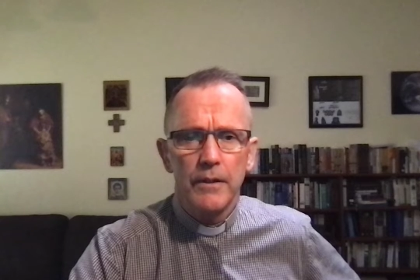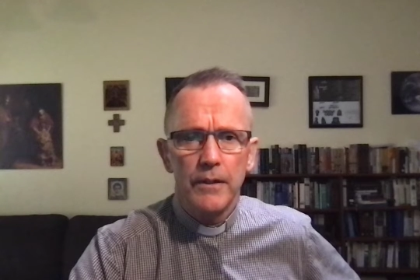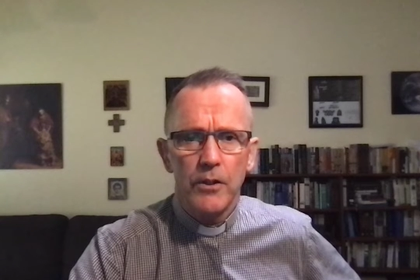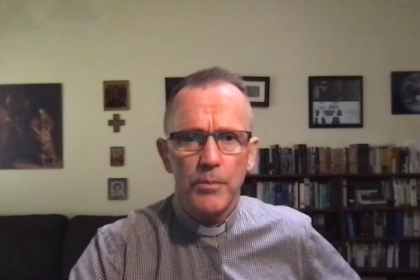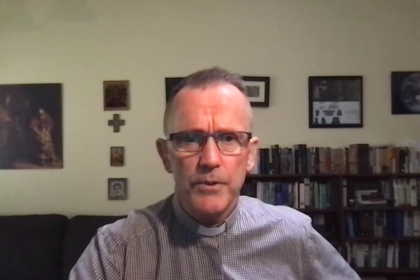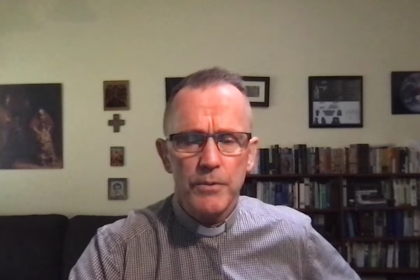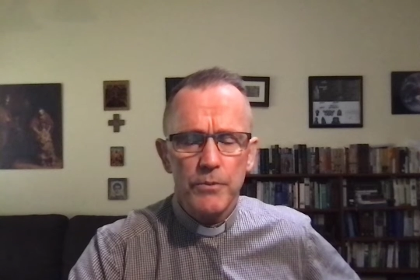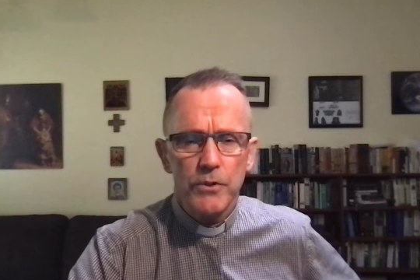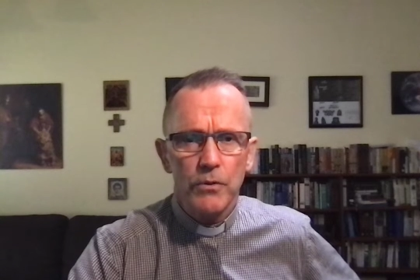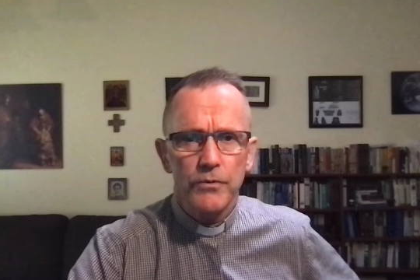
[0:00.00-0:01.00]
He opens
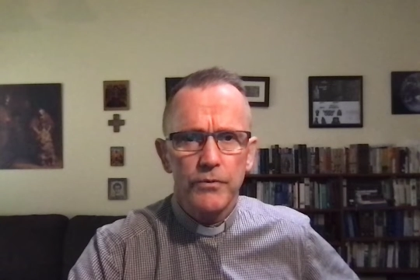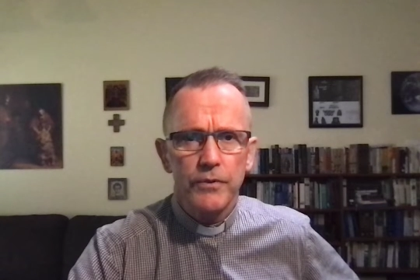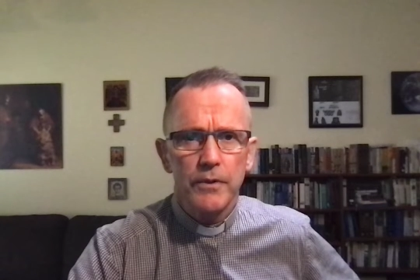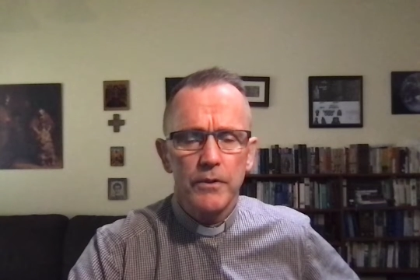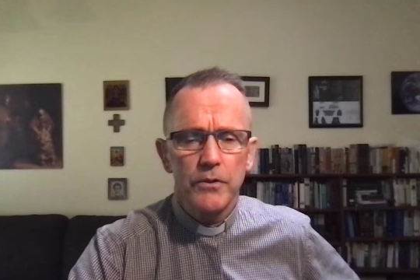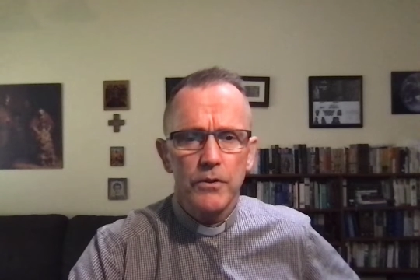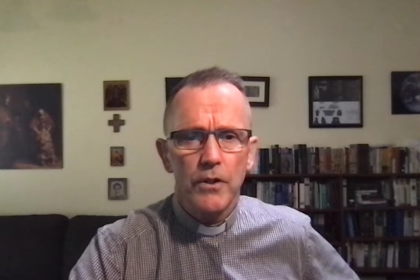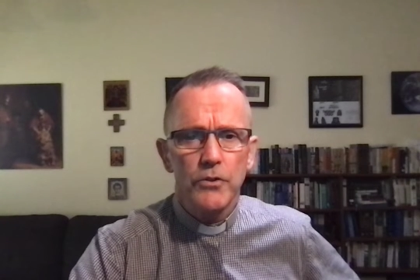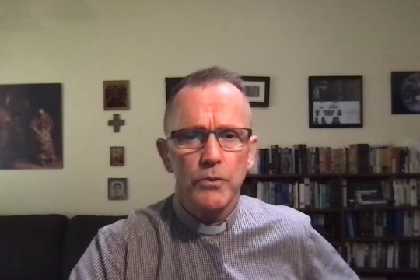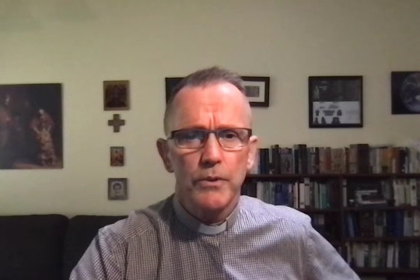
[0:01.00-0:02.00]
himself to
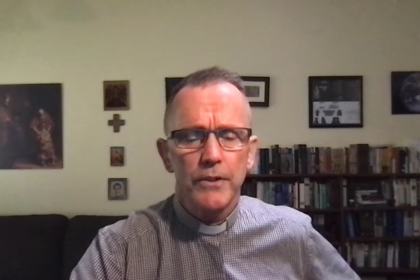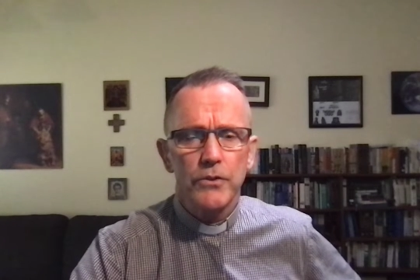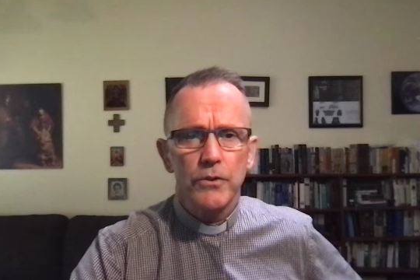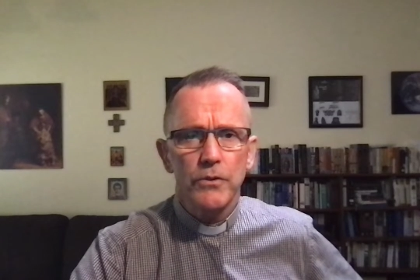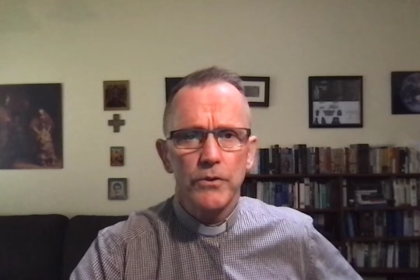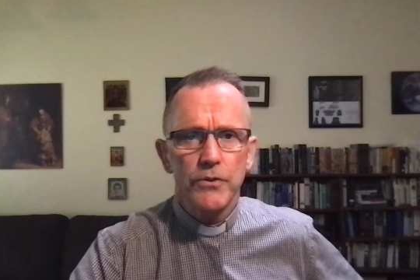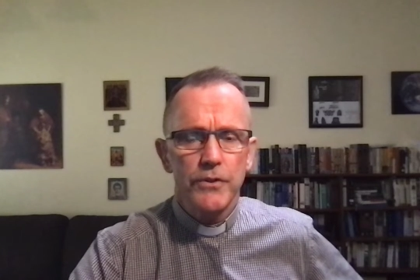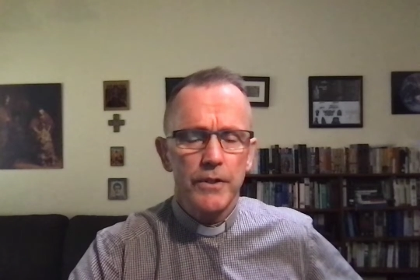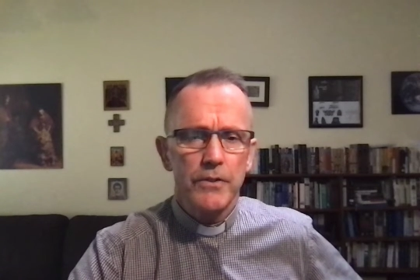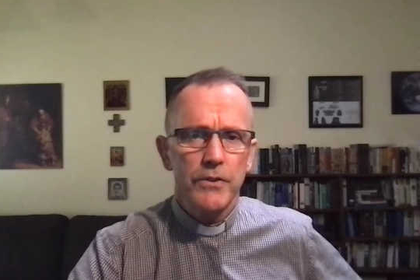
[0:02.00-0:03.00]
those who are excluded,
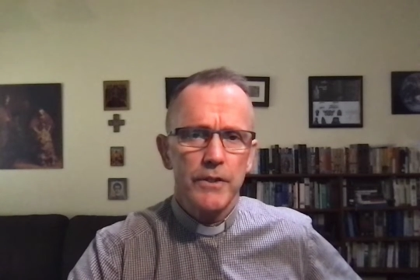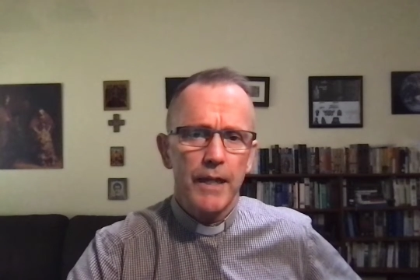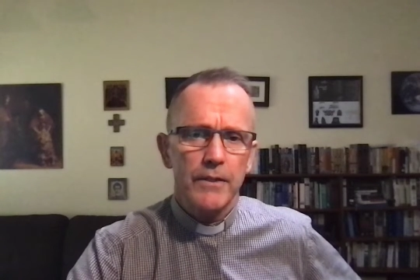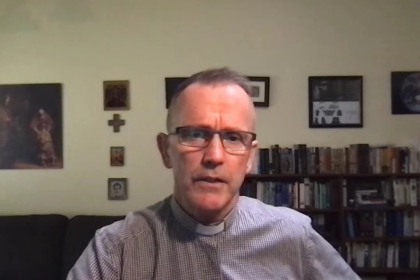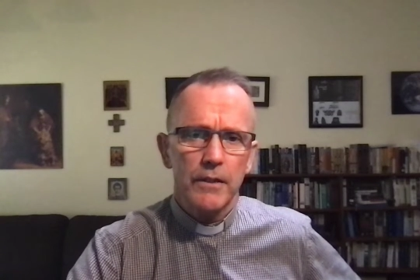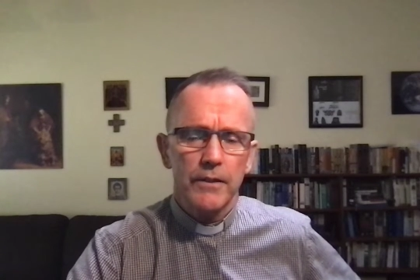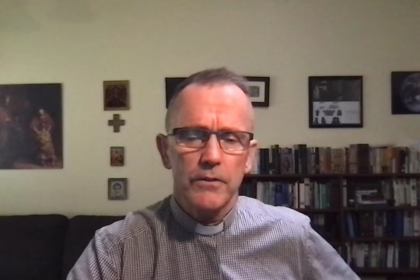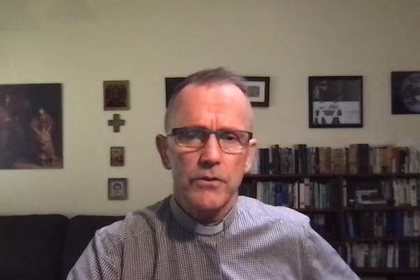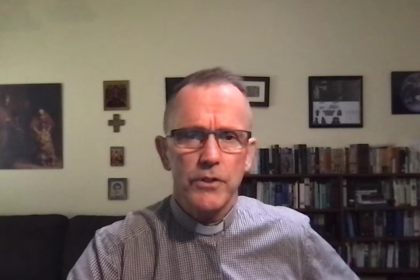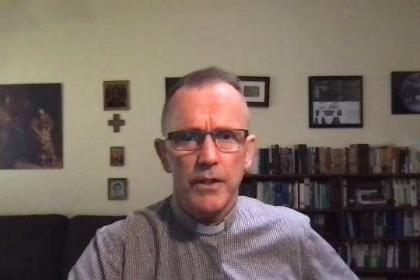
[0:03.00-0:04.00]
sinners and tax
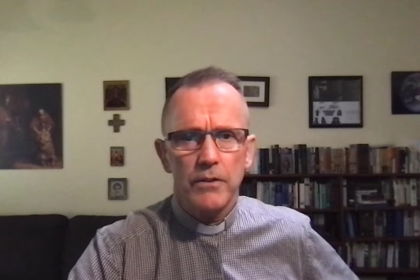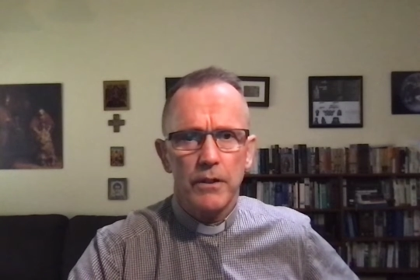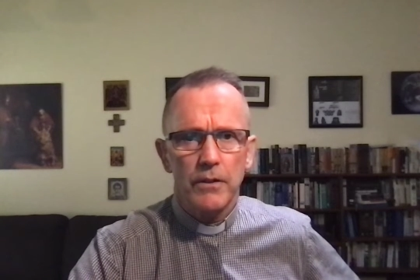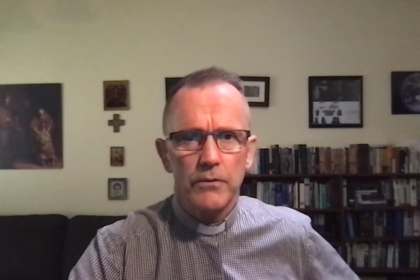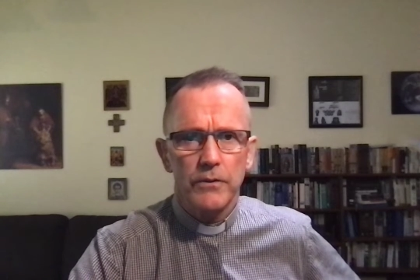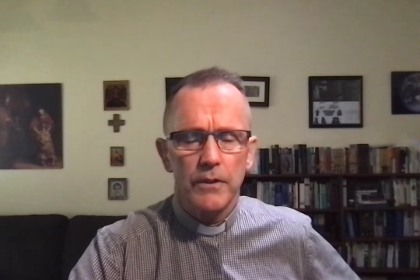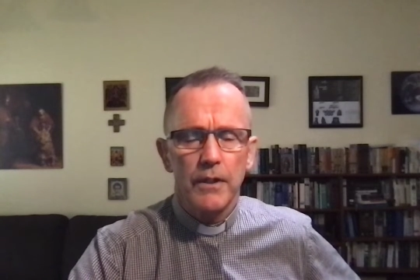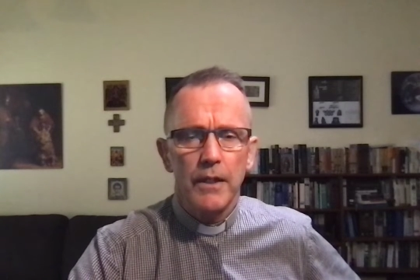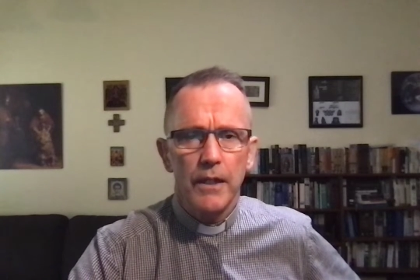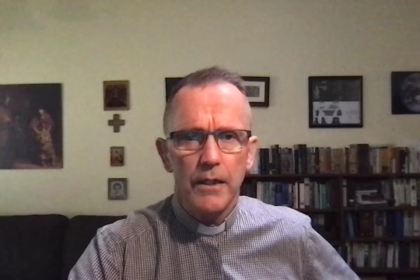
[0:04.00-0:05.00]
collectors, Gentiles.
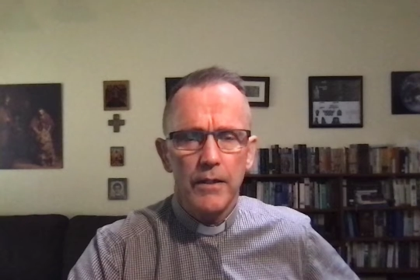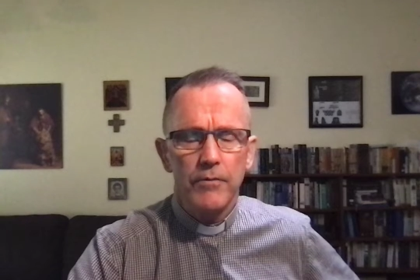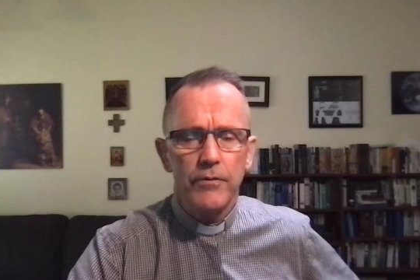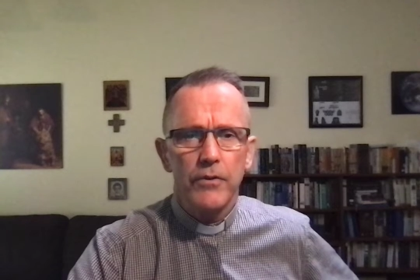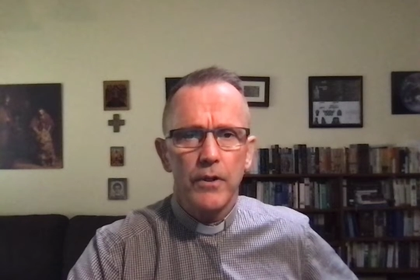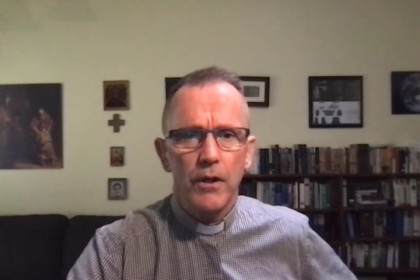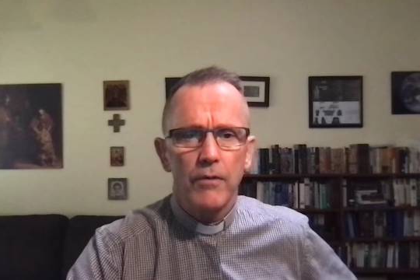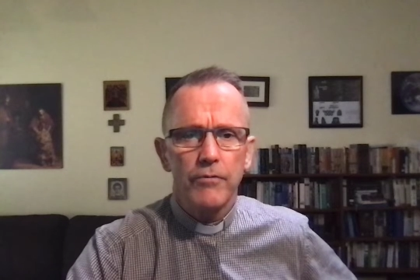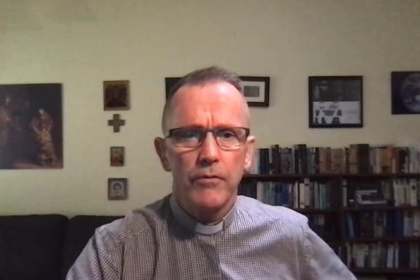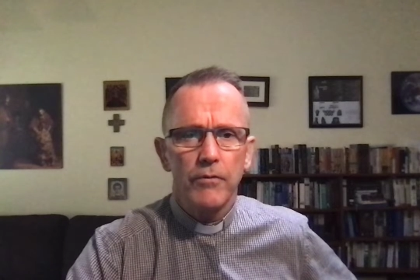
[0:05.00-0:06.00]
He lived the
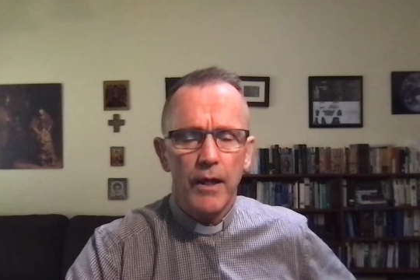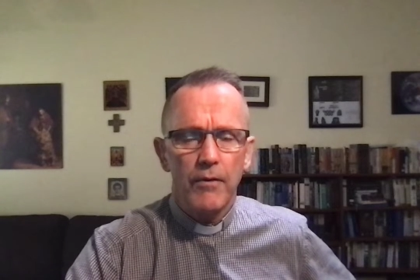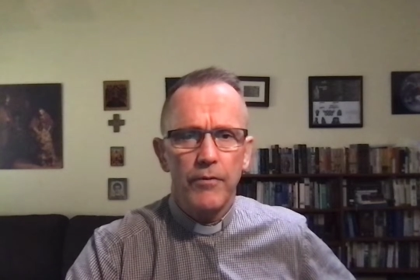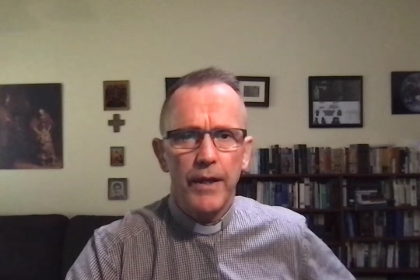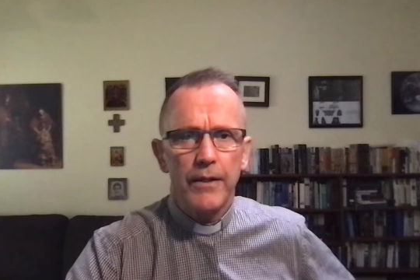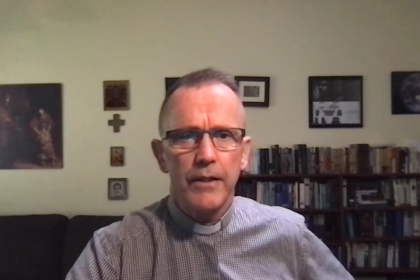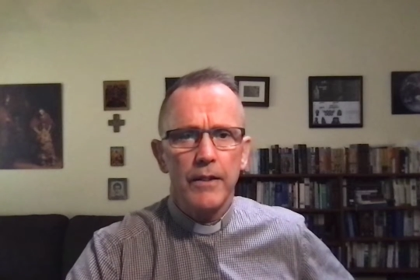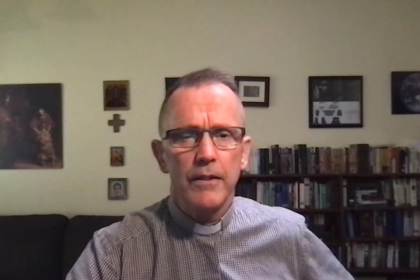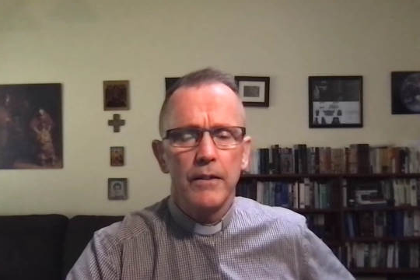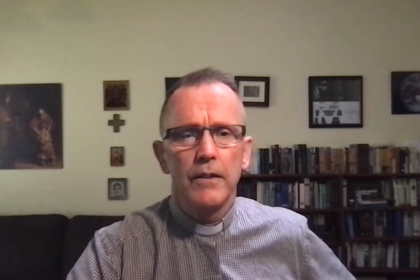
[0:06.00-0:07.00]
life of love that
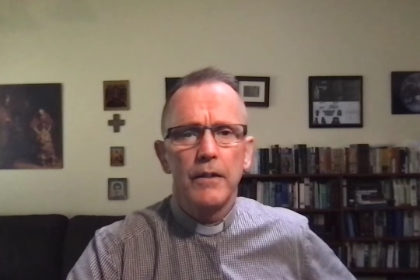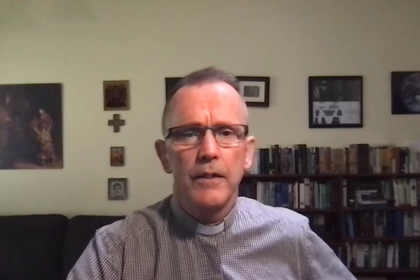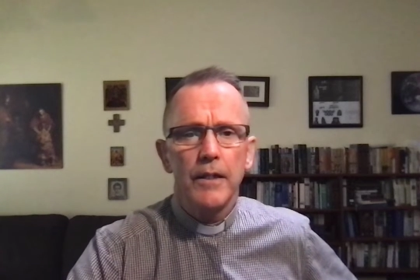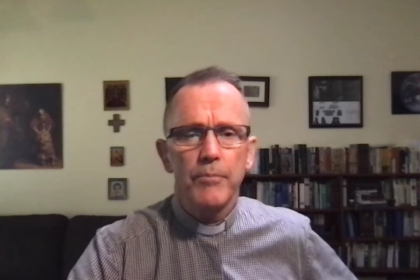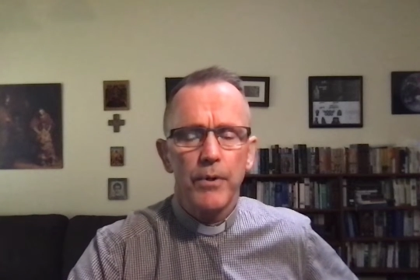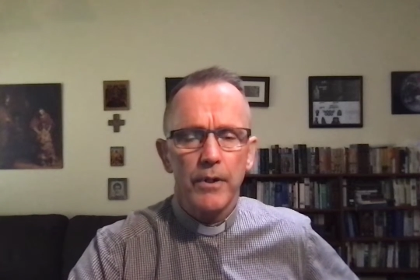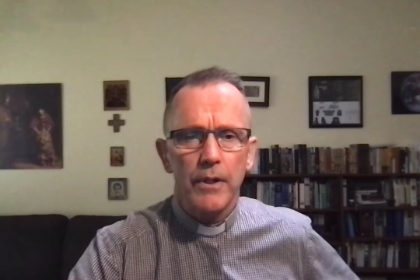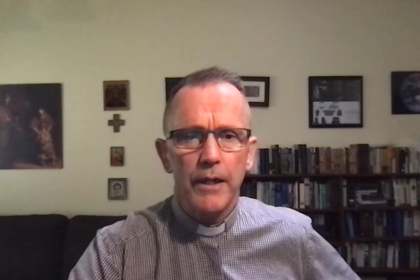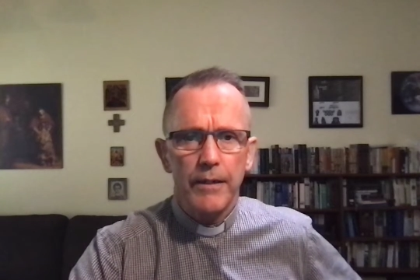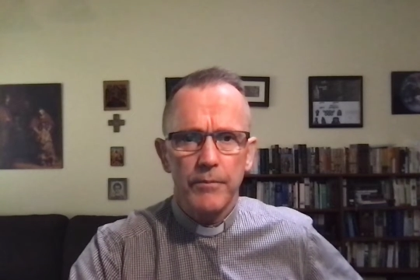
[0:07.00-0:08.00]
he
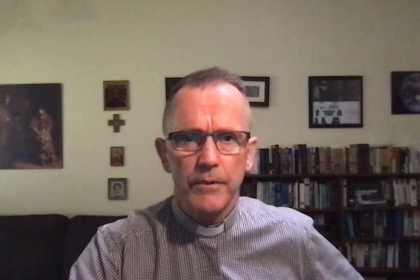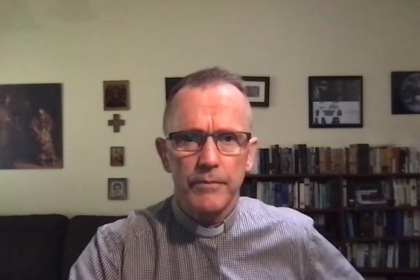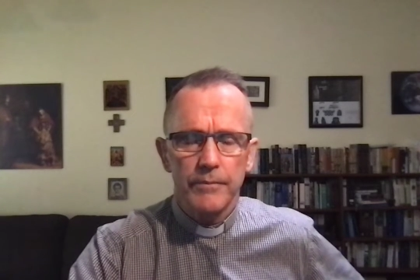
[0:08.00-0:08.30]
proclaimed.